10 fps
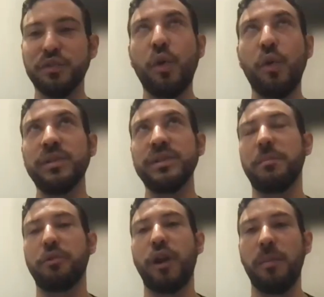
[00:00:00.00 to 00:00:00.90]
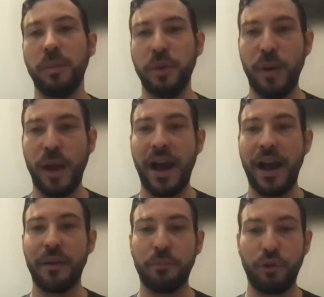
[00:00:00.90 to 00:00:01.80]
So what was the problem you
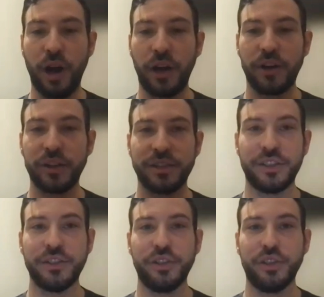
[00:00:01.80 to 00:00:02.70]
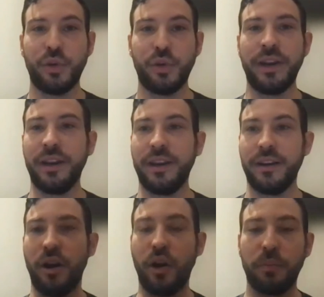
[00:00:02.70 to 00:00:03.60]
had prior to joining
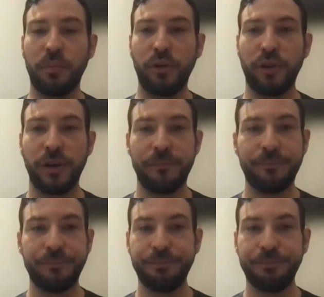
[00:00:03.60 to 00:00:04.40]
our program?